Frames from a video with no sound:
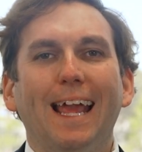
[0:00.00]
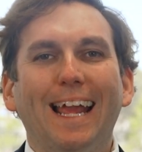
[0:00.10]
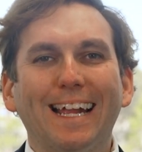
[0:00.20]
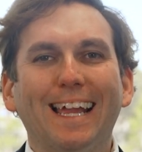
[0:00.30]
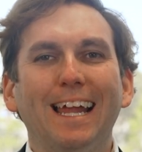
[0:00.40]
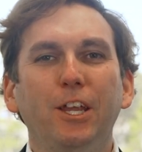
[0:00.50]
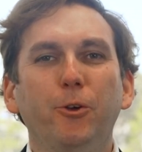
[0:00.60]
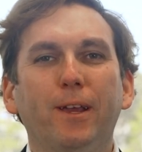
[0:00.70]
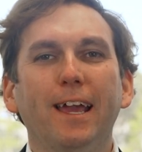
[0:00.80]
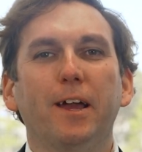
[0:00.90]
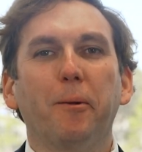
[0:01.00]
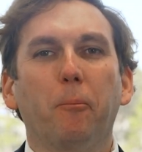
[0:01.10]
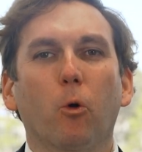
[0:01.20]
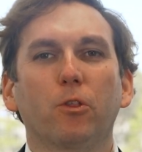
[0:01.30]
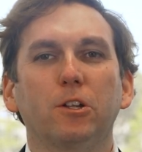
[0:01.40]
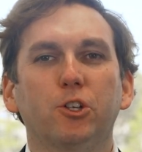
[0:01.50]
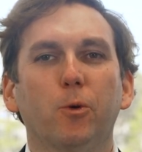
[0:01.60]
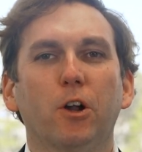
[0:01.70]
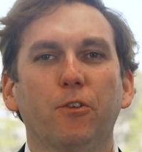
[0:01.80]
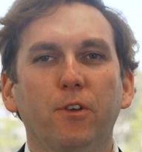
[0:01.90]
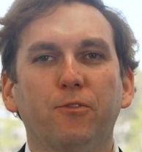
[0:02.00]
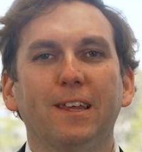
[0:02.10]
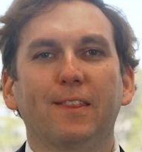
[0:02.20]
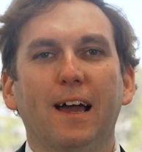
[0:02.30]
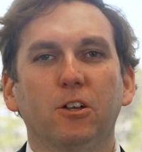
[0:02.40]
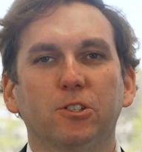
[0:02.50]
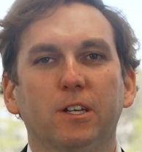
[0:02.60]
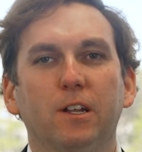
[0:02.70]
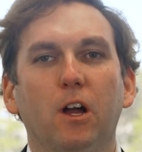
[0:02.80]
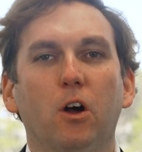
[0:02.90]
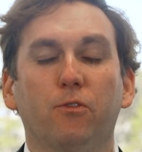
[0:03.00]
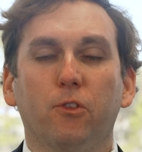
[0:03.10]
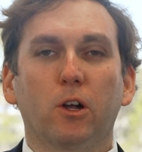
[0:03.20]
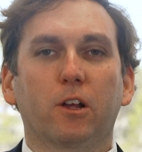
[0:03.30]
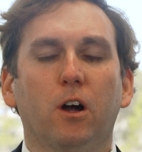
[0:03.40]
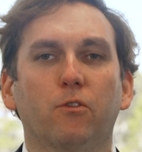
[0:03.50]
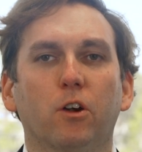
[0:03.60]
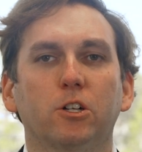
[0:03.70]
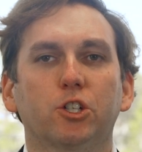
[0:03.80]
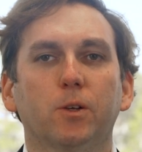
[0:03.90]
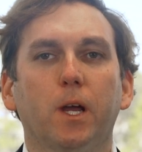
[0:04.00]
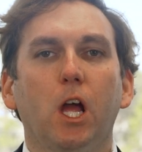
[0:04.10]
And can you get more than $250,000 of flood coverage?